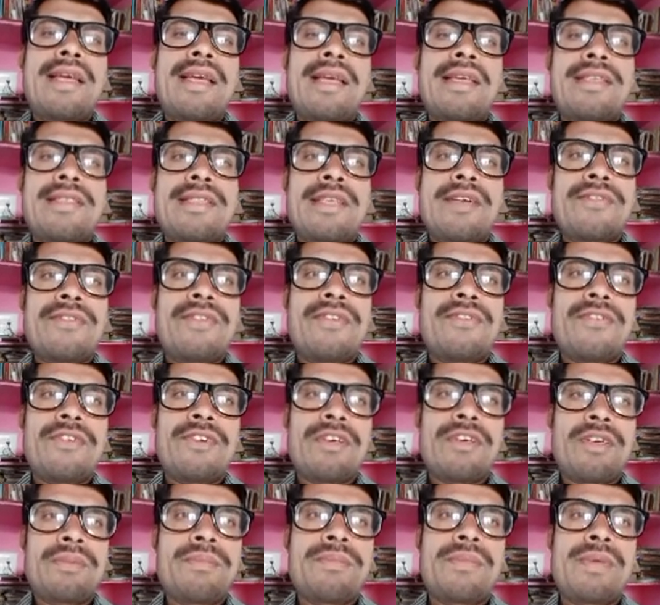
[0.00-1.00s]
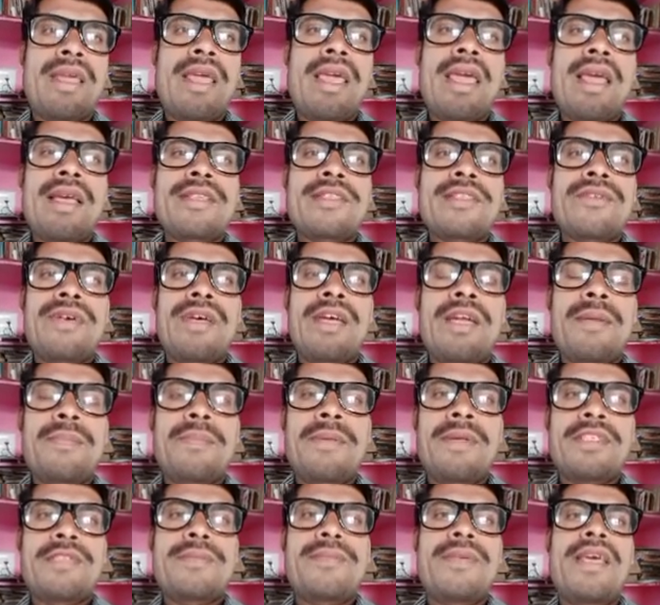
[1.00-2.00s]
is of the form ax square
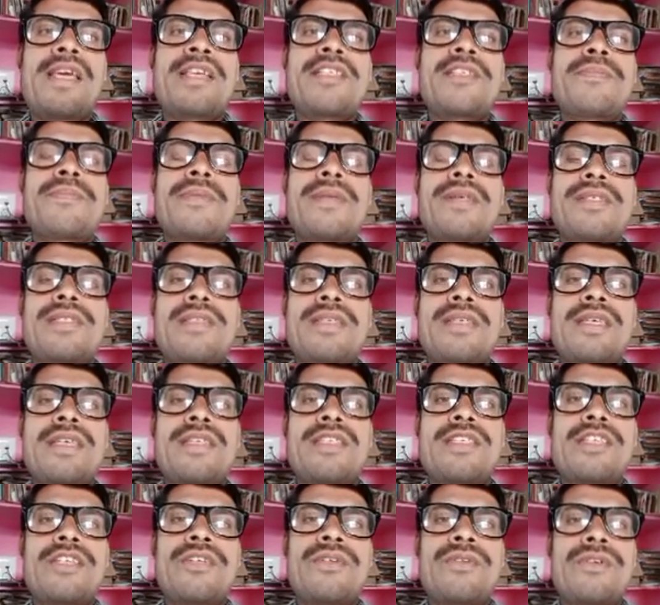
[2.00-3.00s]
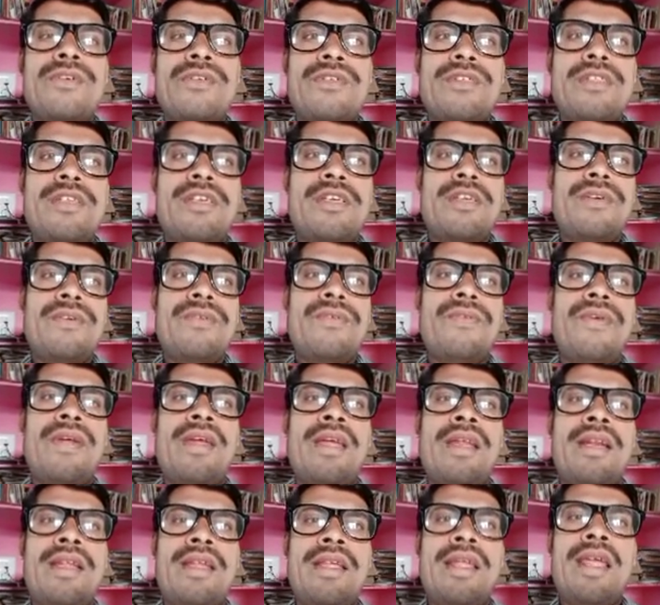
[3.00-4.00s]
plus bx plus c is equal to 0,
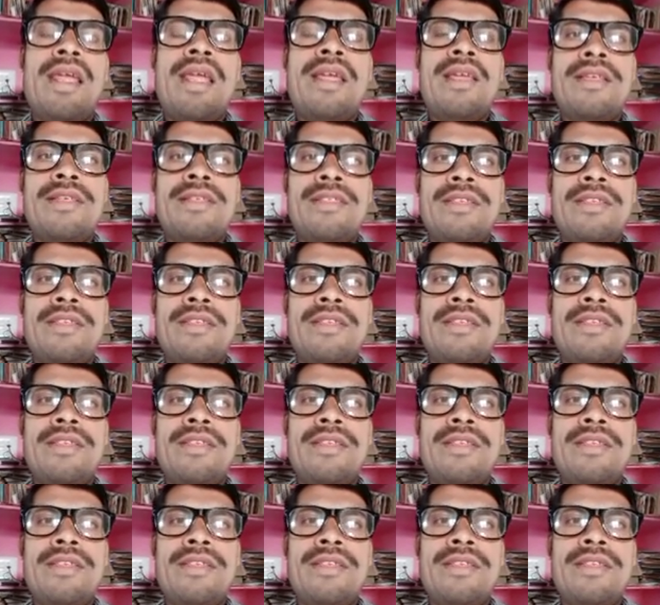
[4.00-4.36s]
where a is